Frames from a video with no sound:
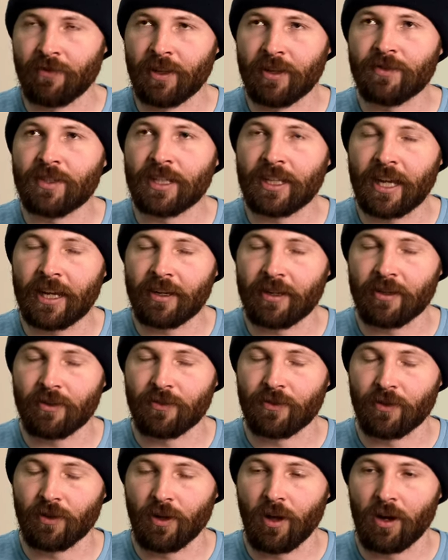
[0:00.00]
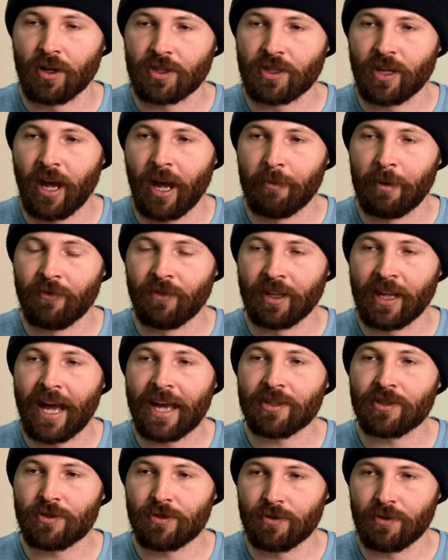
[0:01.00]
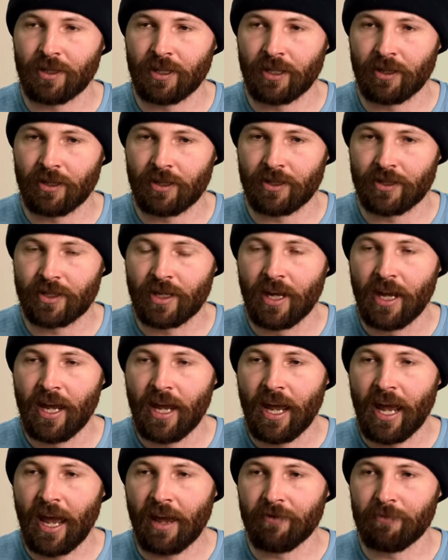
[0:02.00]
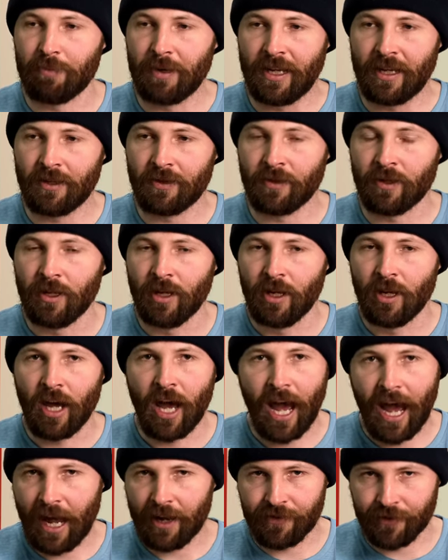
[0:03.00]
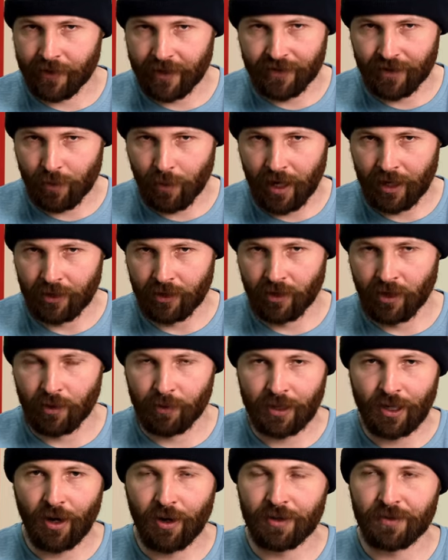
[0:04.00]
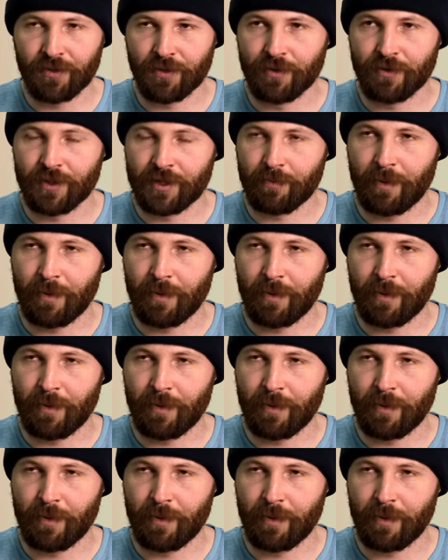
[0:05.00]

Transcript: lived in Canada for a long time, and the last 2 years have been hard for everyone. You know, we're going through this